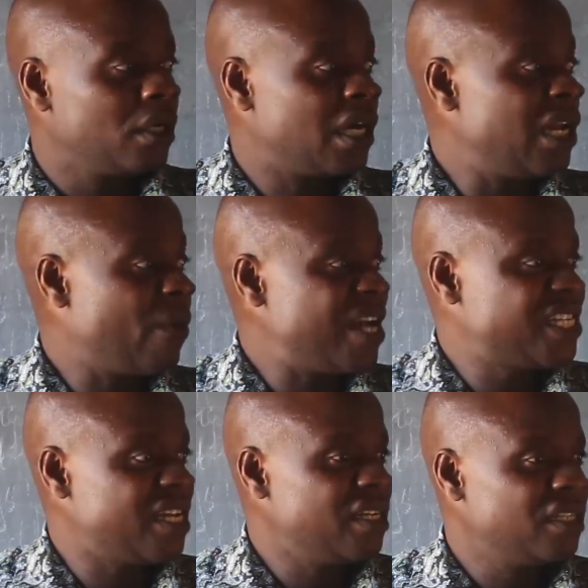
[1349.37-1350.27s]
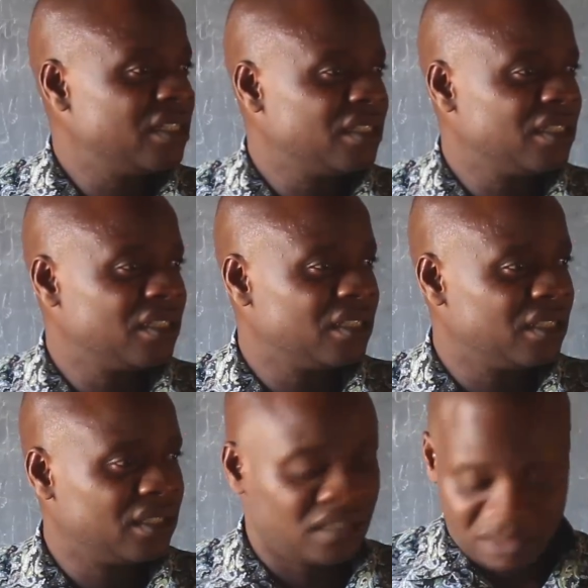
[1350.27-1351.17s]
Any question?
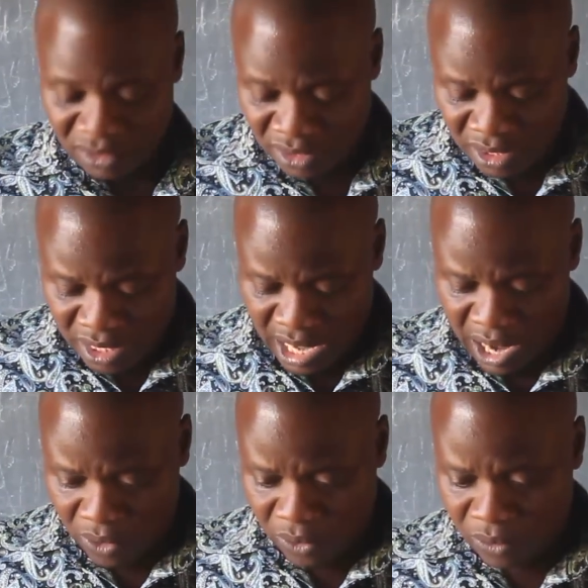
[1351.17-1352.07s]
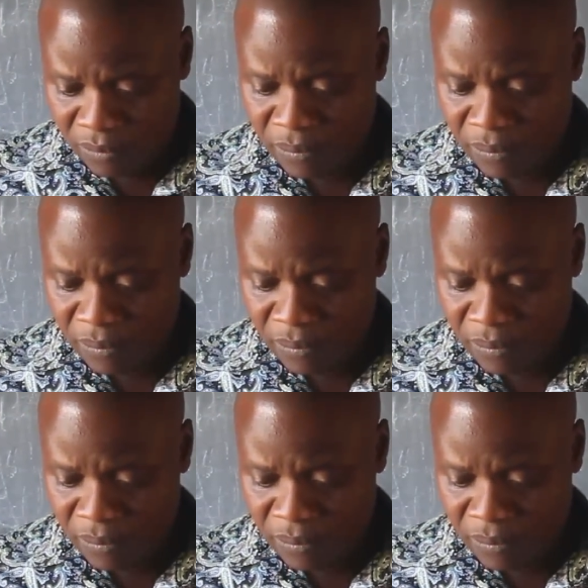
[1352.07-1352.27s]
Now,